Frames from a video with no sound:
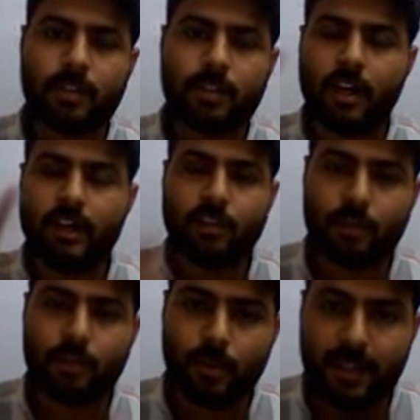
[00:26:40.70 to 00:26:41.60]
Third
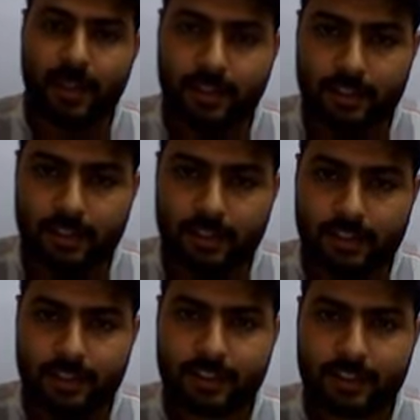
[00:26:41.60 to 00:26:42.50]
student
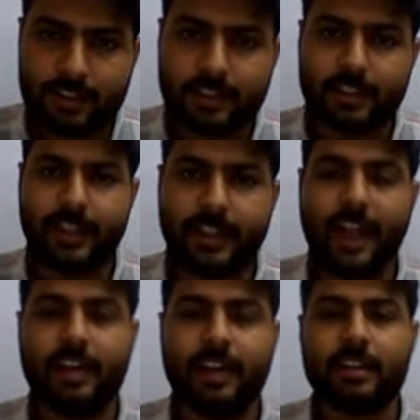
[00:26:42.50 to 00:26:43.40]

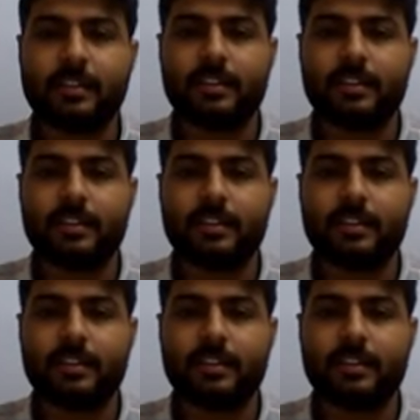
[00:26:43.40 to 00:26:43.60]
can